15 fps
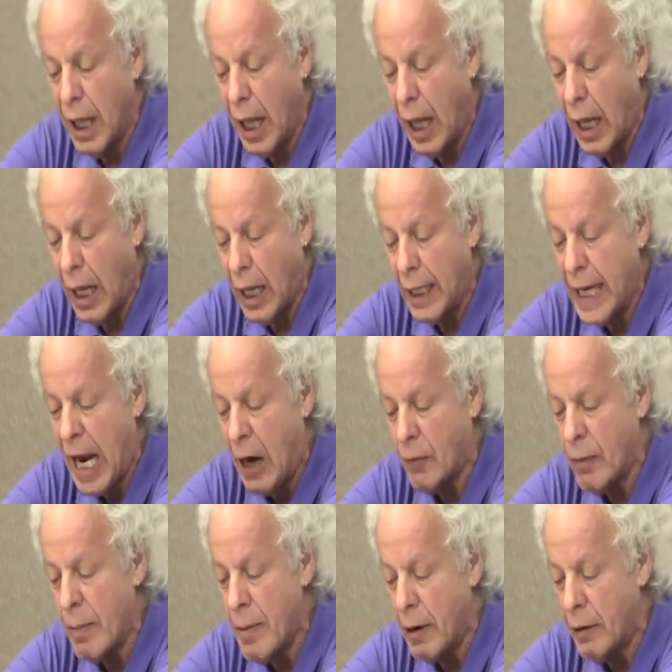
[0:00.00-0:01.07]

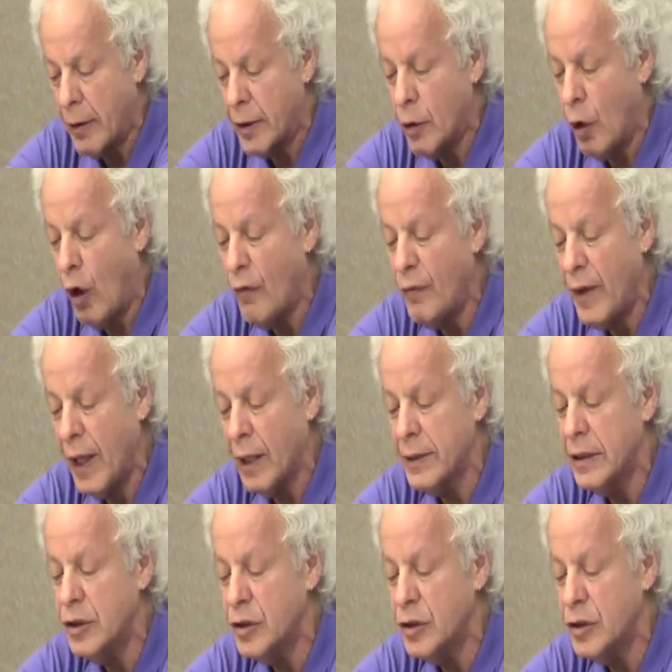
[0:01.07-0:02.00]
Arab American, often held in